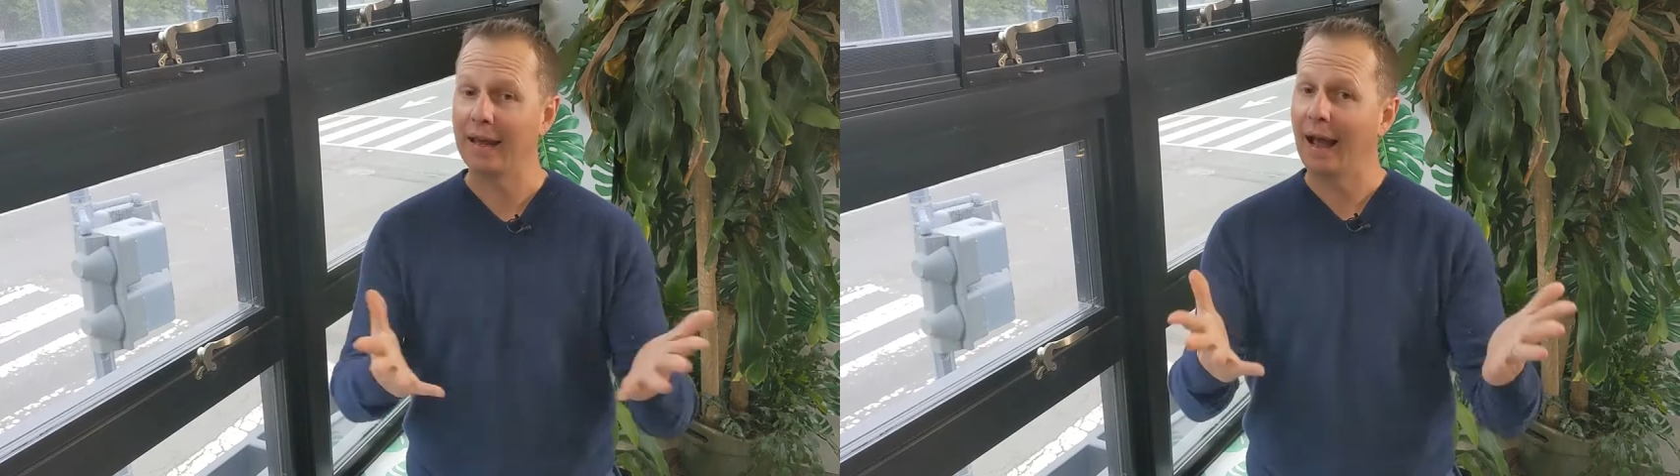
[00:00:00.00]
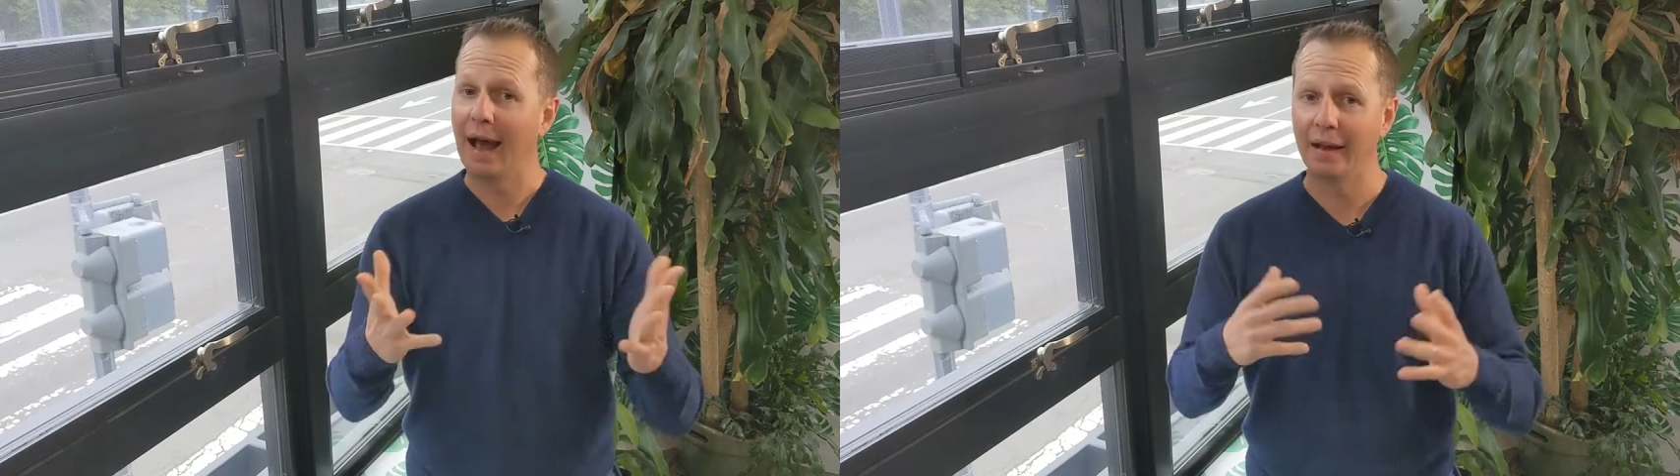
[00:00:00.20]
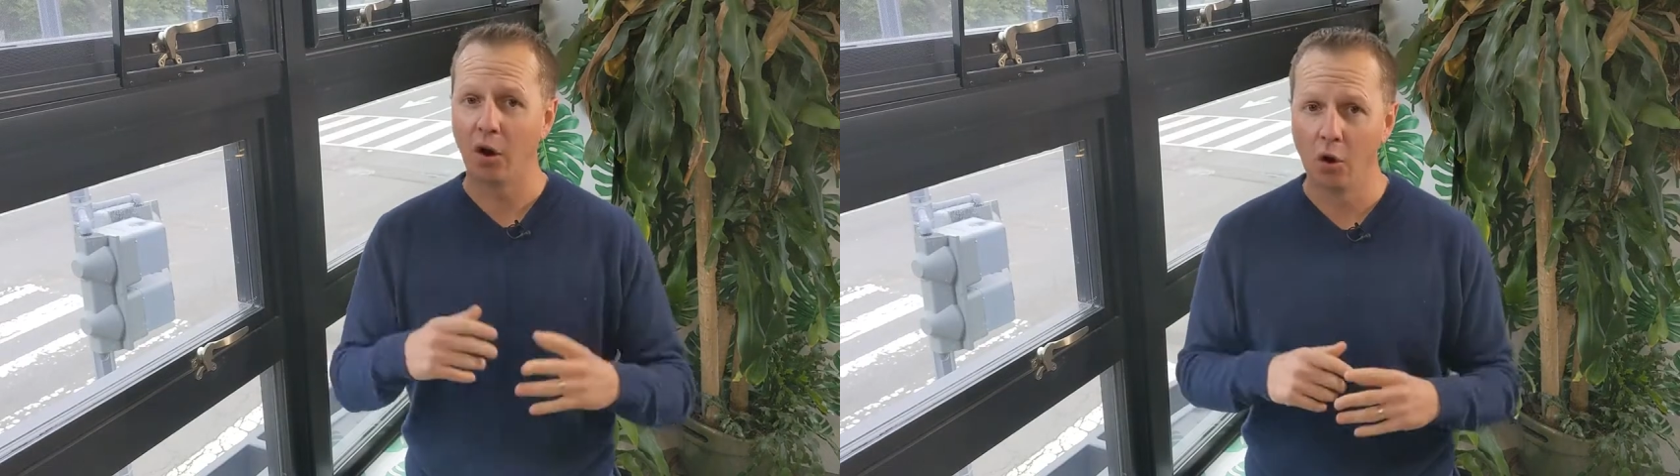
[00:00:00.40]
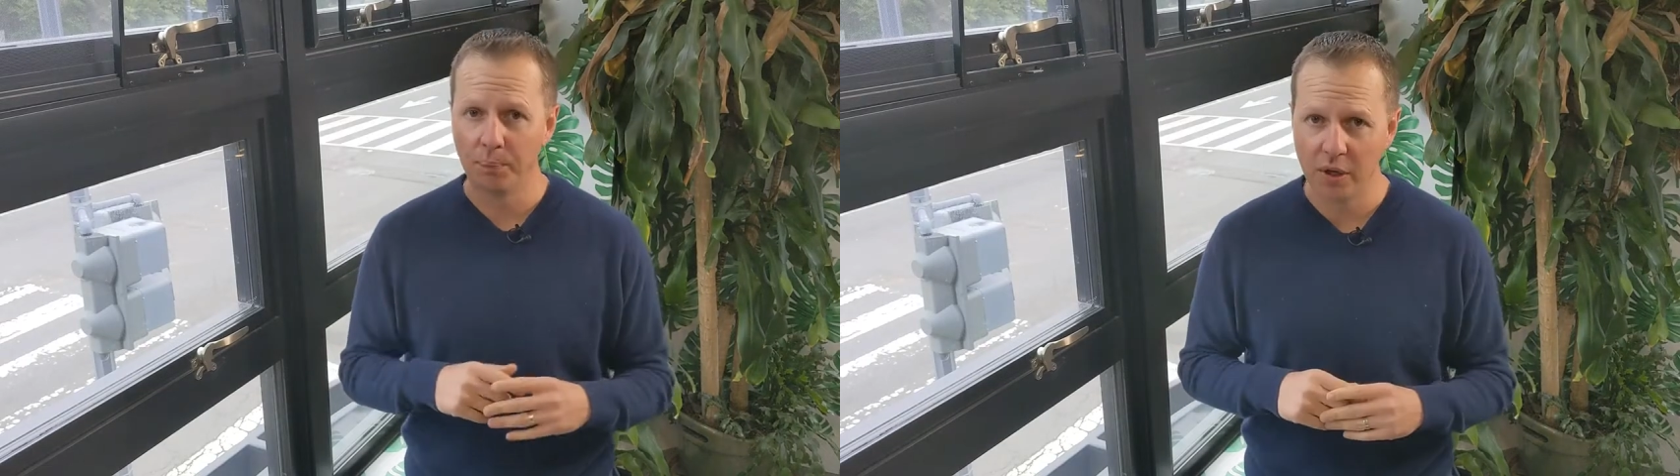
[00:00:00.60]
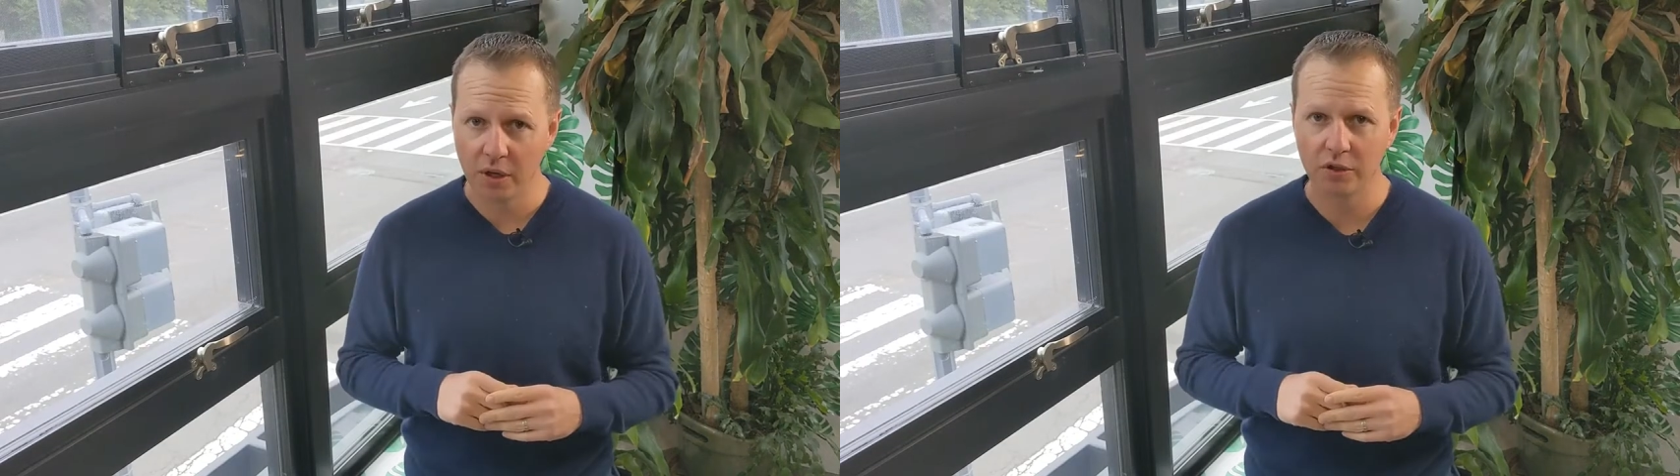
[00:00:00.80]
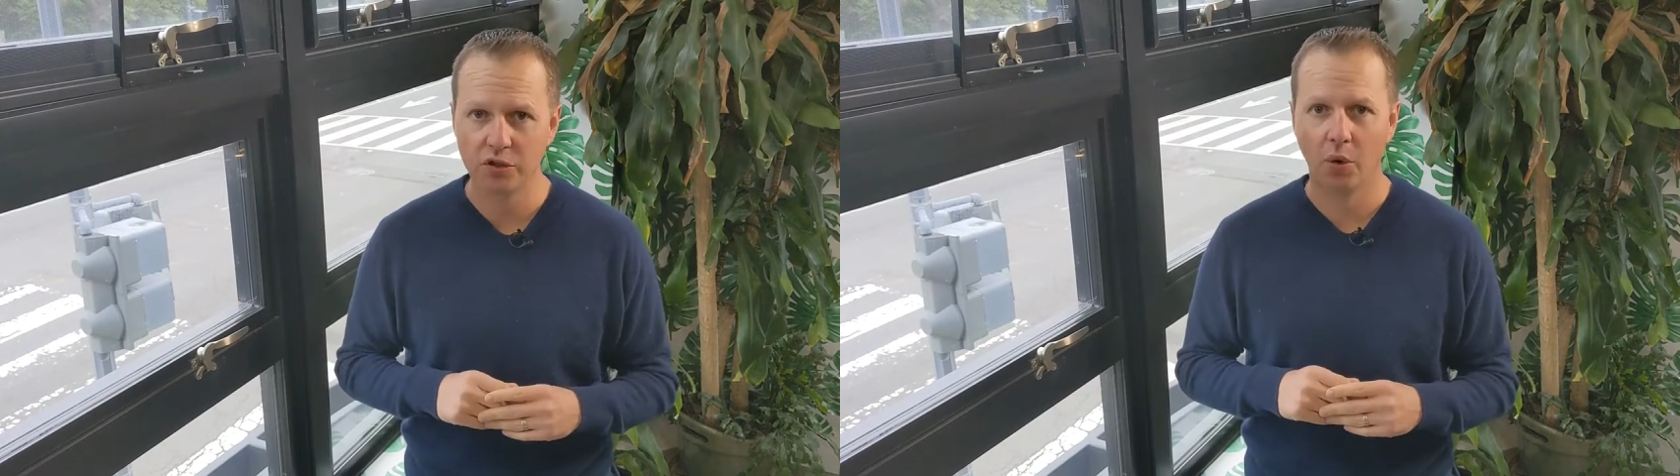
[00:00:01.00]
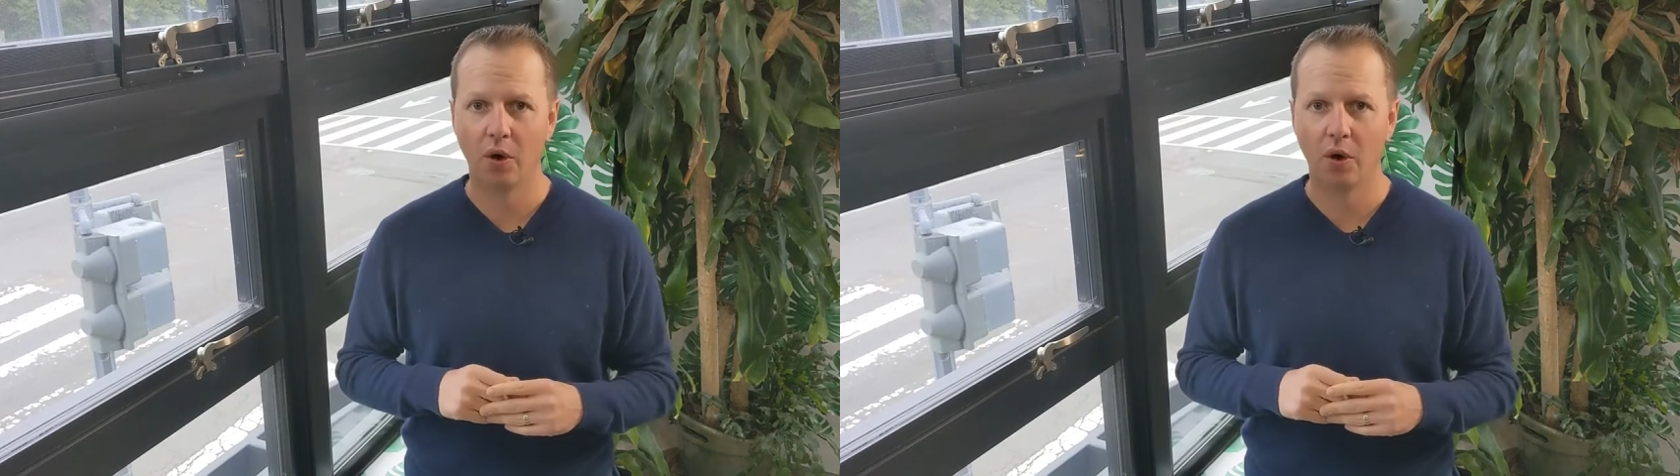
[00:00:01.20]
Hey, I hope you